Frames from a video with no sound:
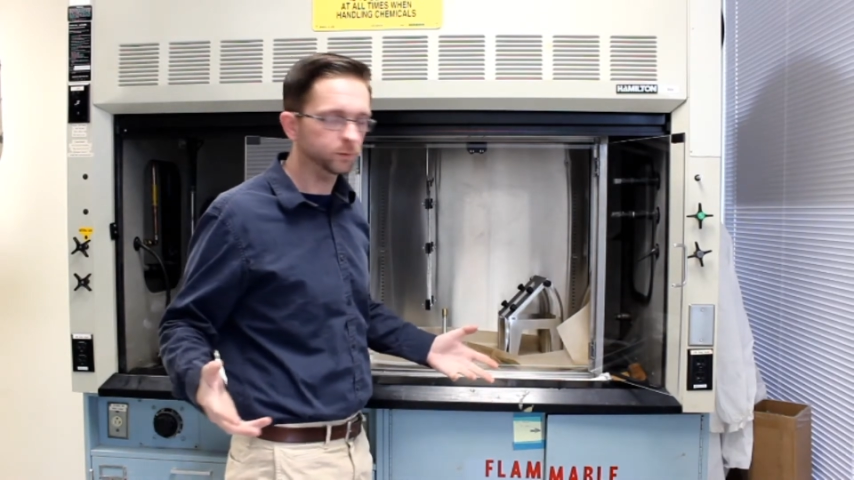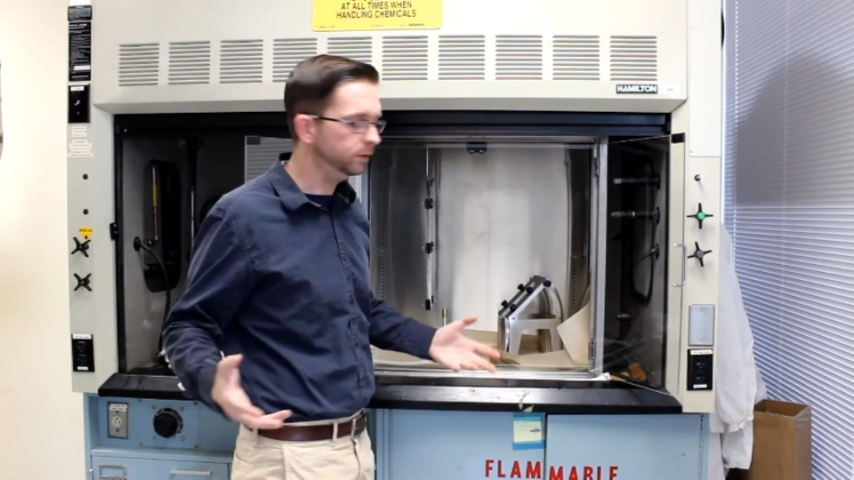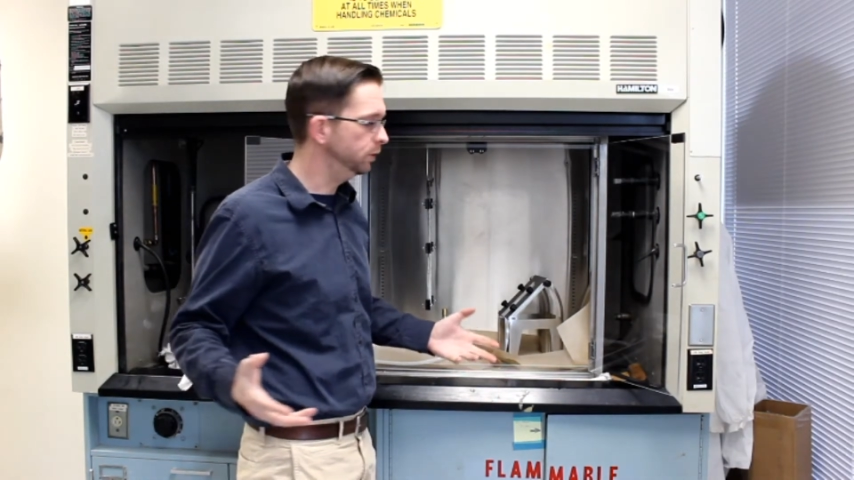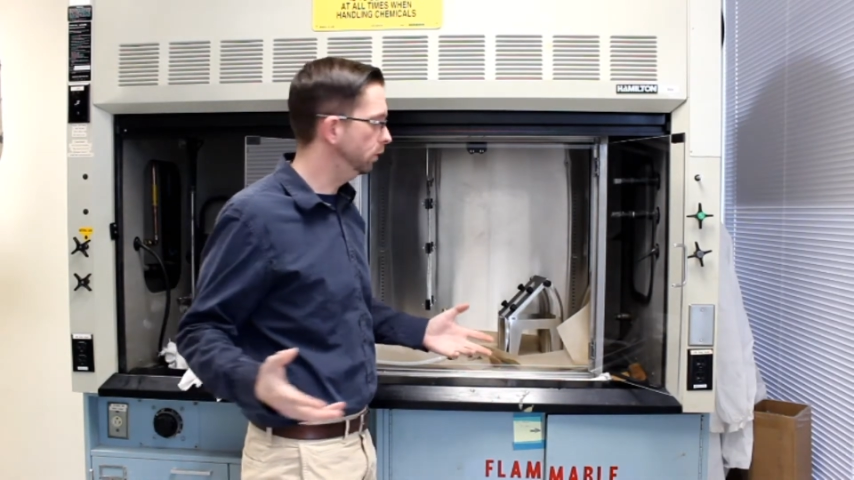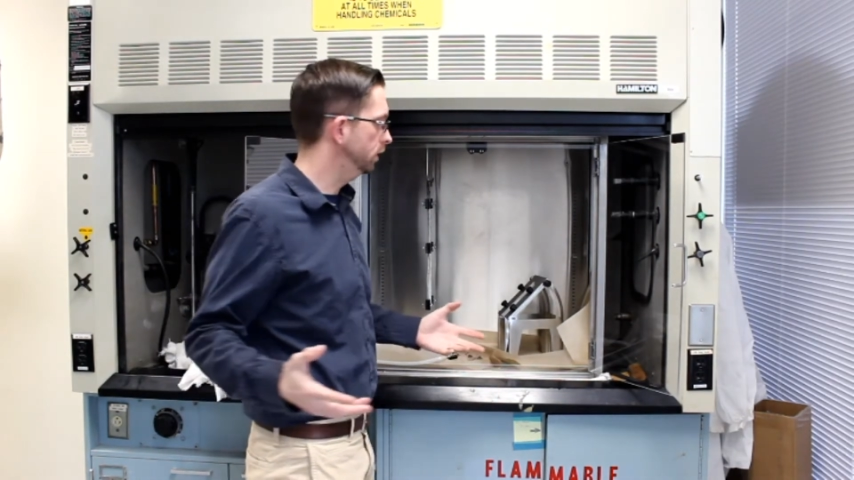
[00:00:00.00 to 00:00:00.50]

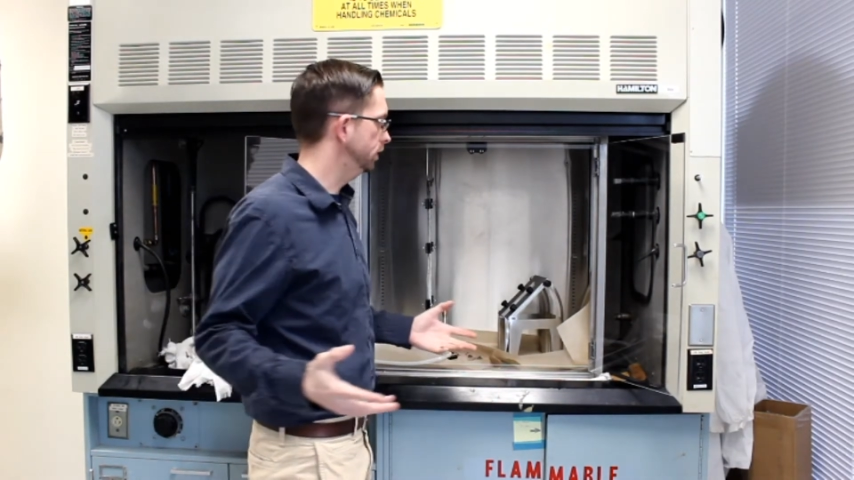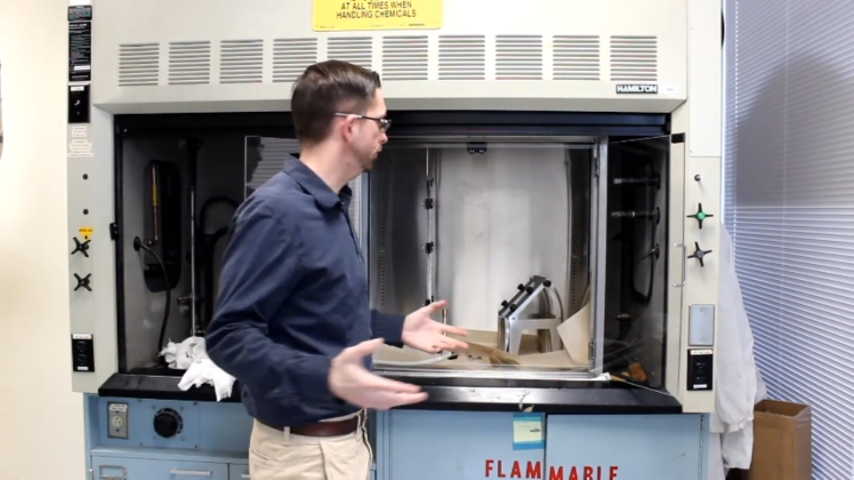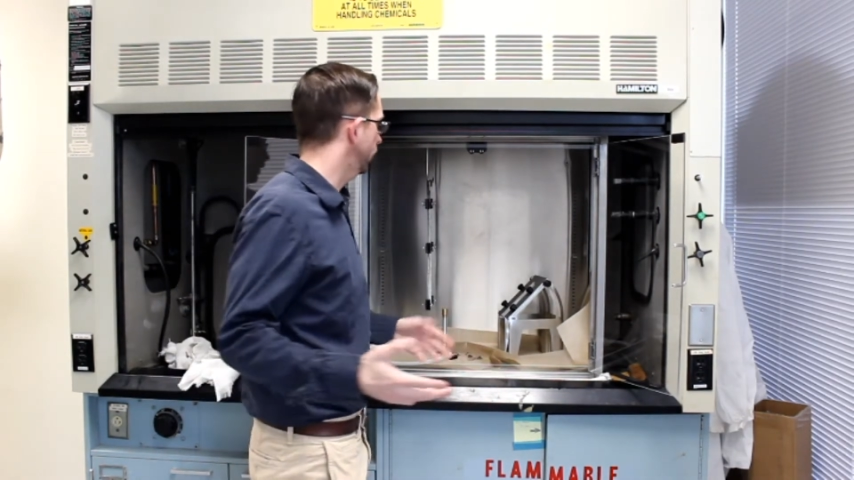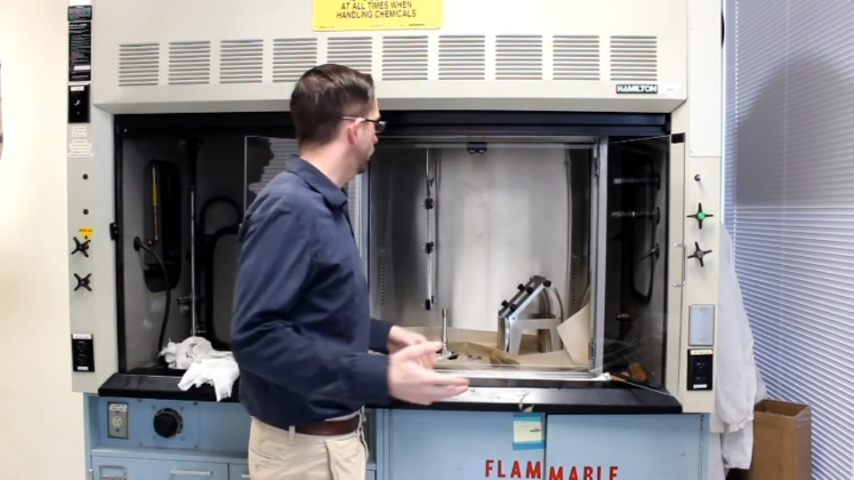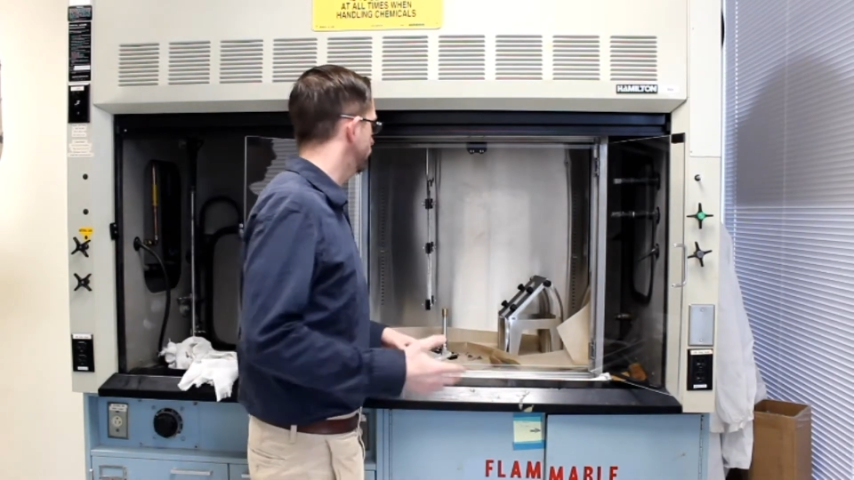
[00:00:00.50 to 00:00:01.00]
really was a
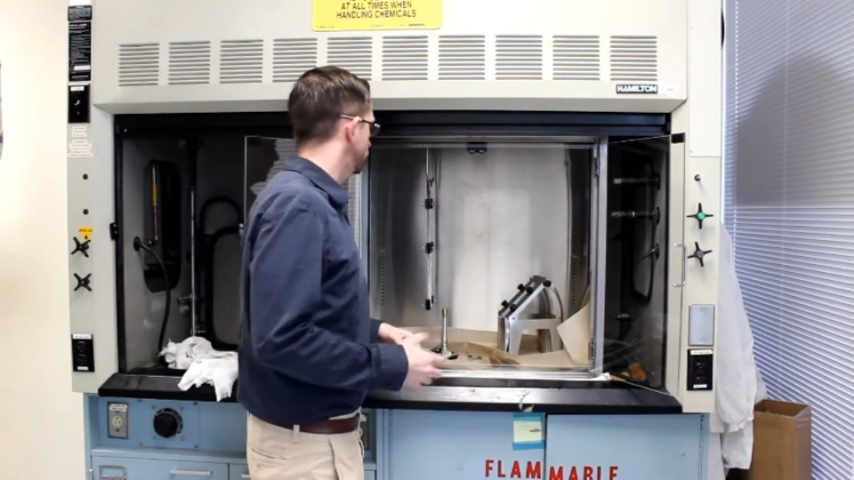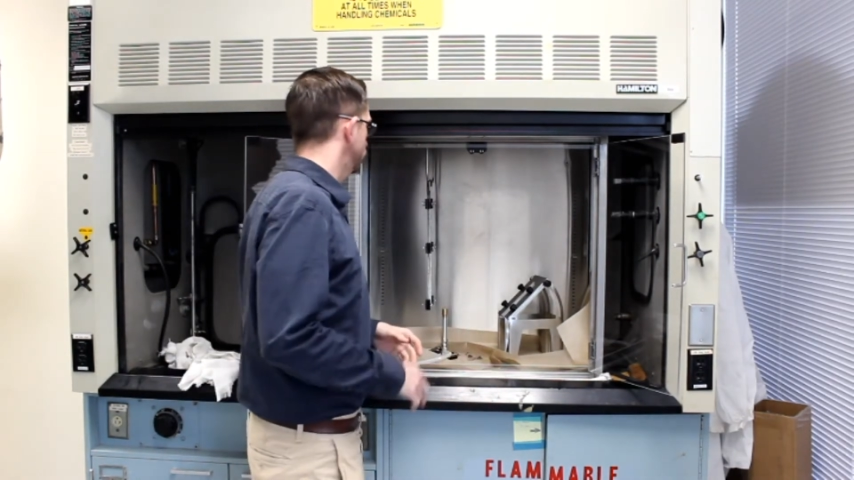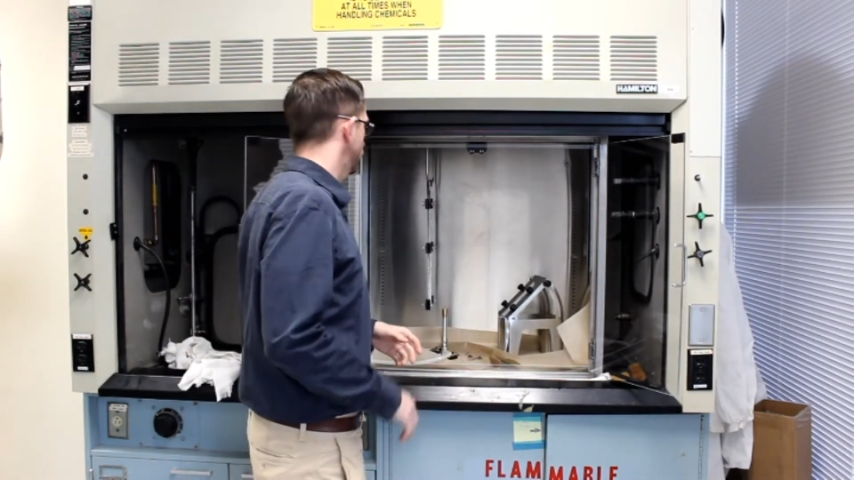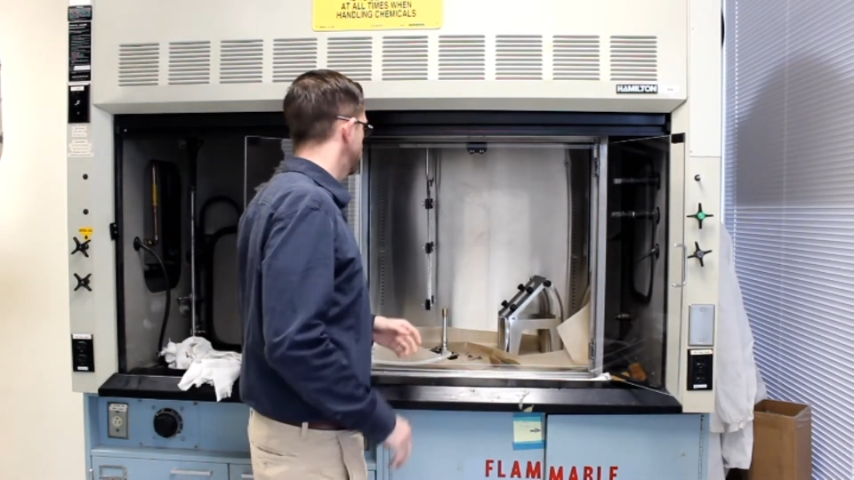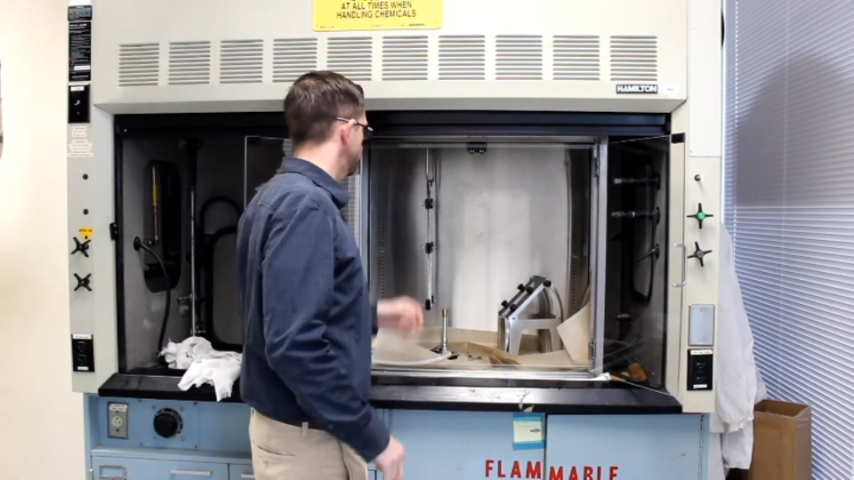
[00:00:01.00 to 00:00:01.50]
fire
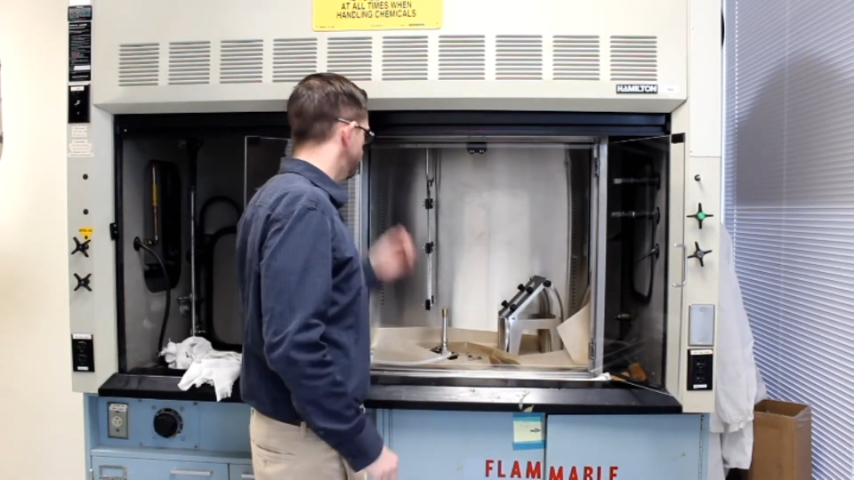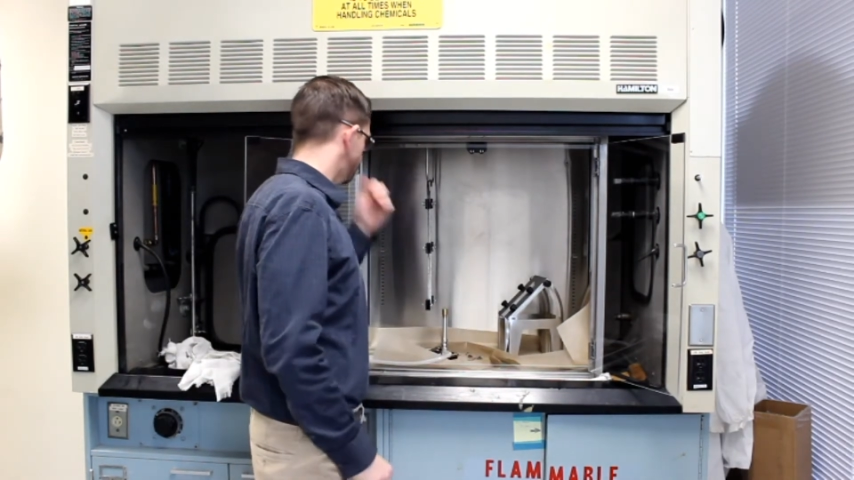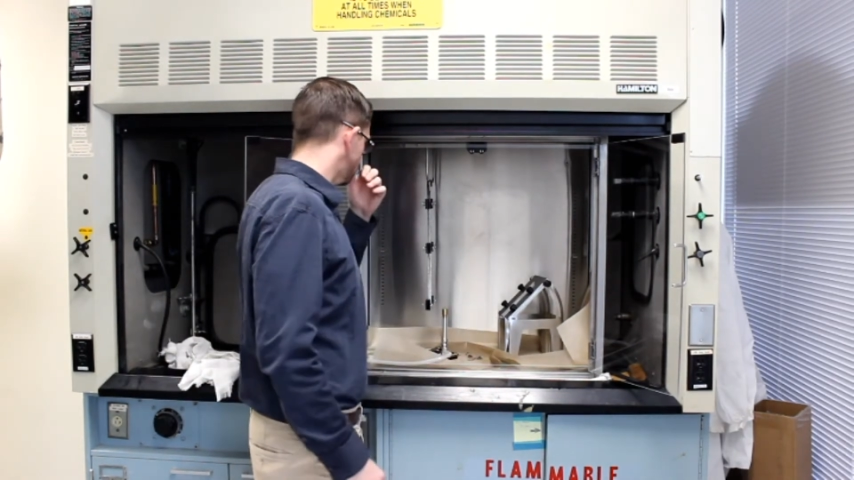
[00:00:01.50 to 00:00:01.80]
situation.